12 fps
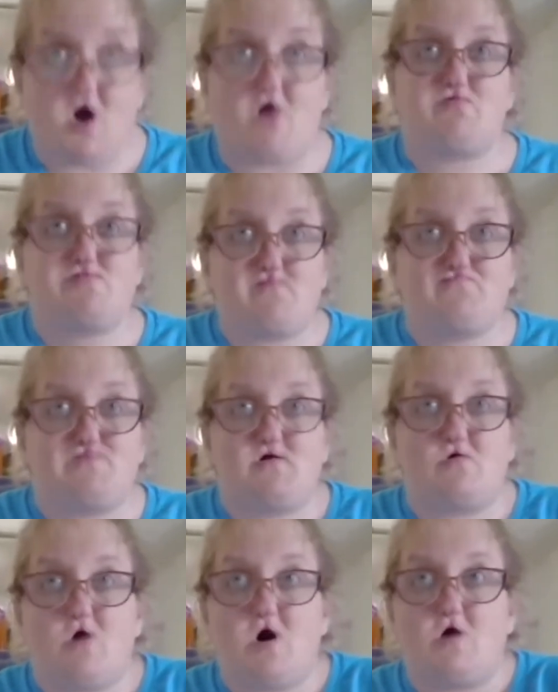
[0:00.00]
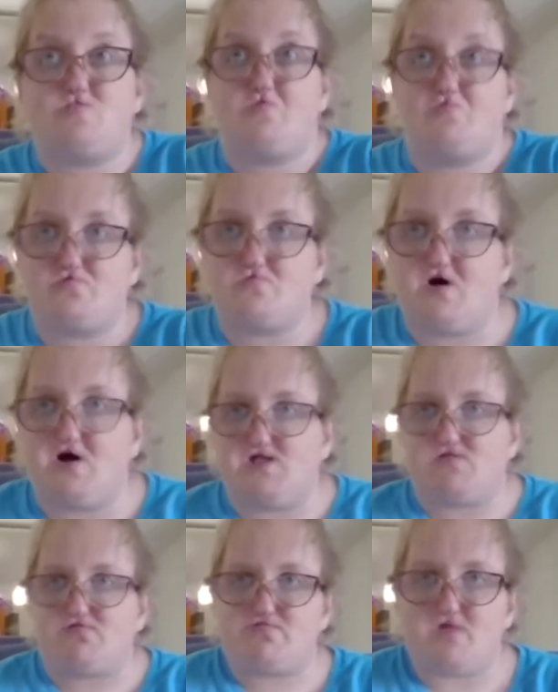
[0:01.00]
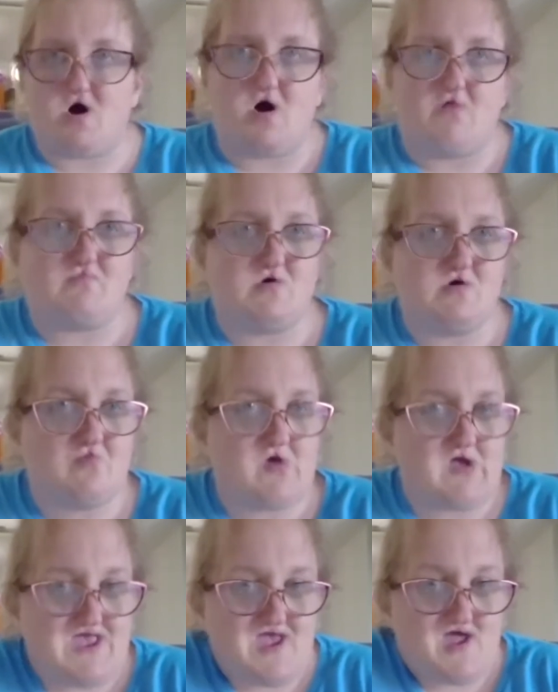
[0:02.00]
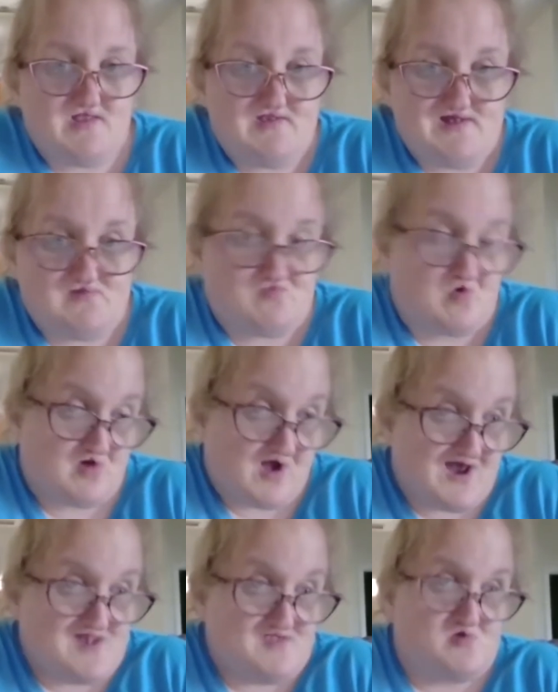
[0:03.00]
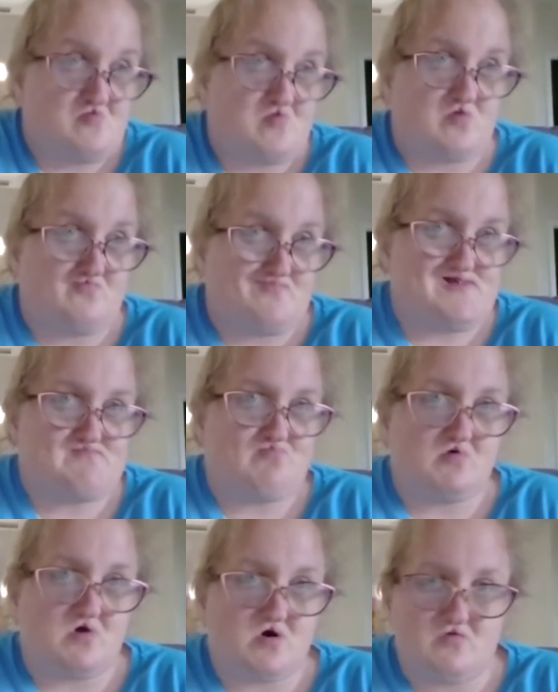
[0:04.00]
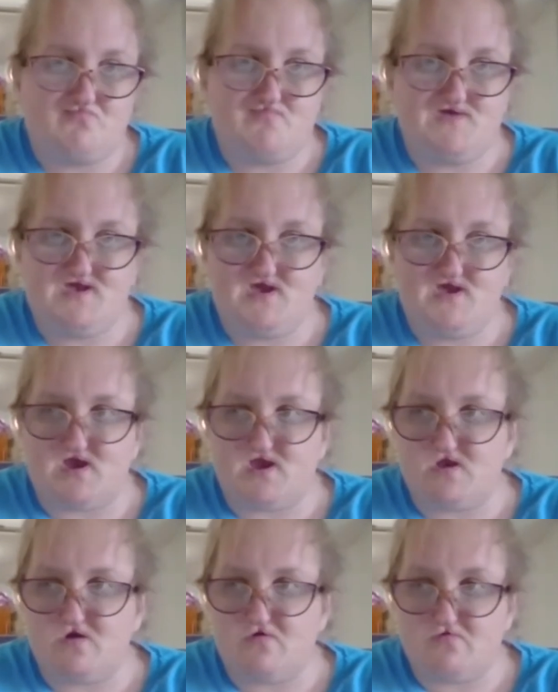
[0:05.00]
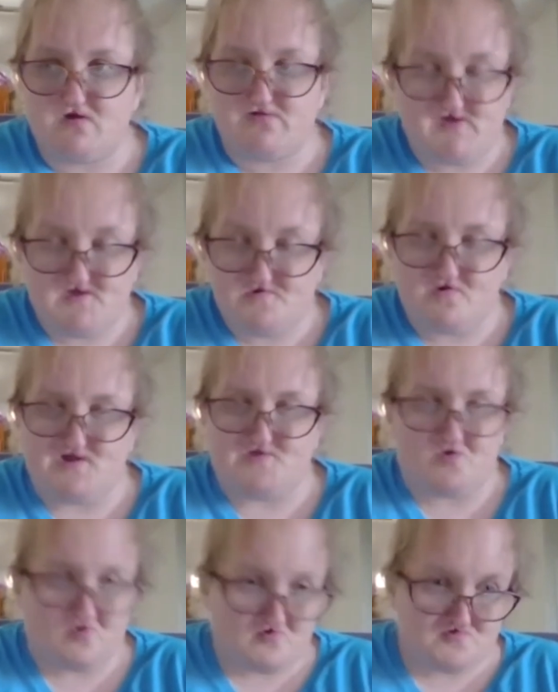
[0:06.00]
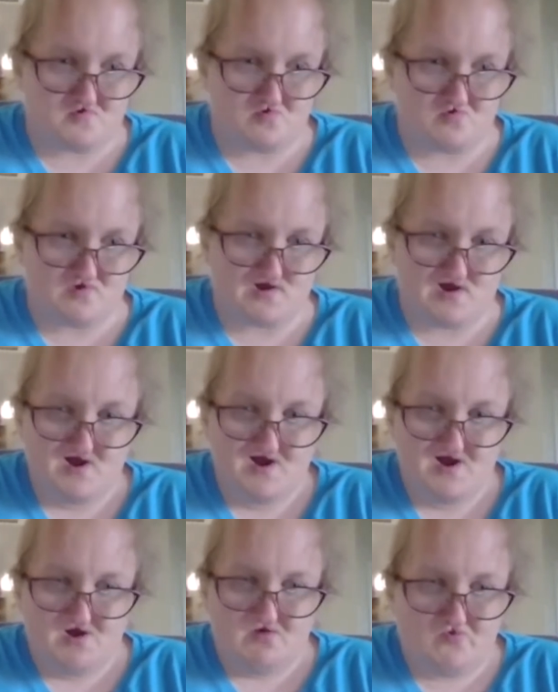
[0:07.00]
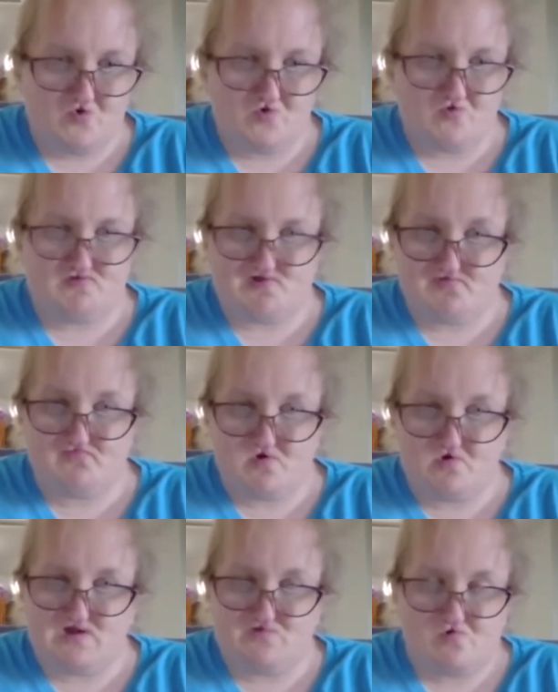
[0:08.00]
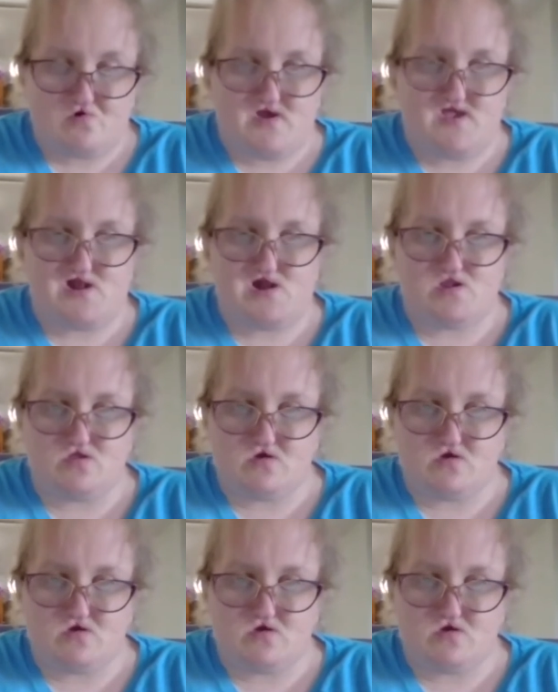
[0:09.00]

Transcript: something along those lines. And in the work I do, where people are being essentially tortured for disability-related